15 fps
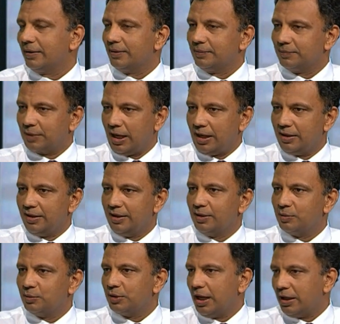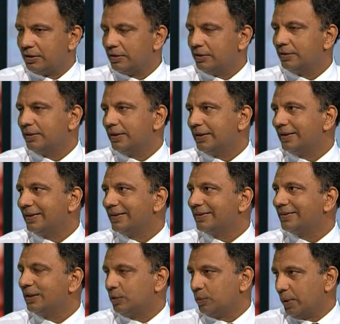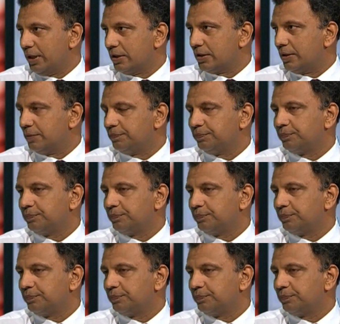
can lead to that situation.